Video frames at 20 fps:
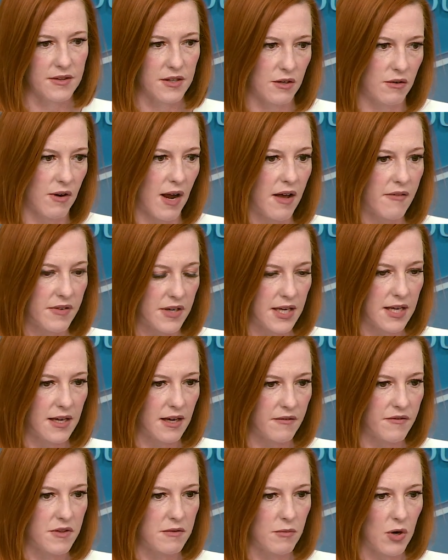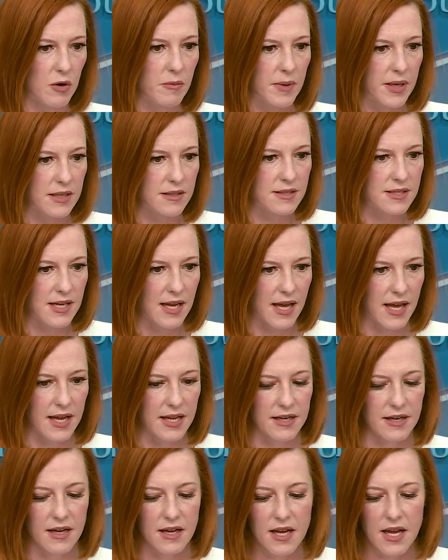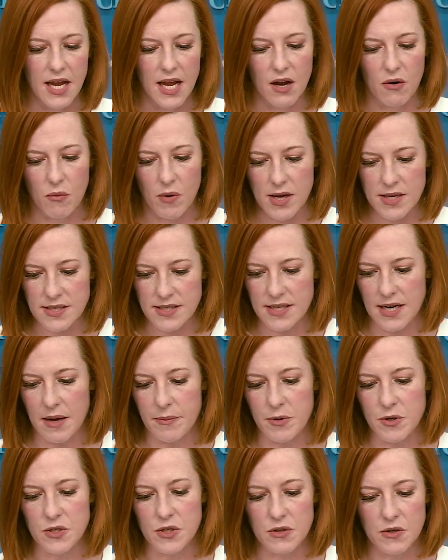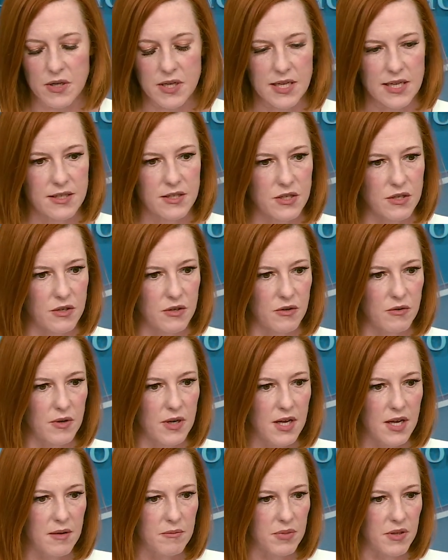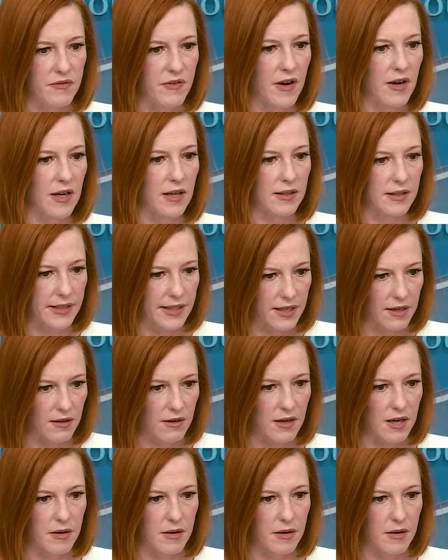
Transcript: the gravity of the moment. And it was an opportunity to be very clear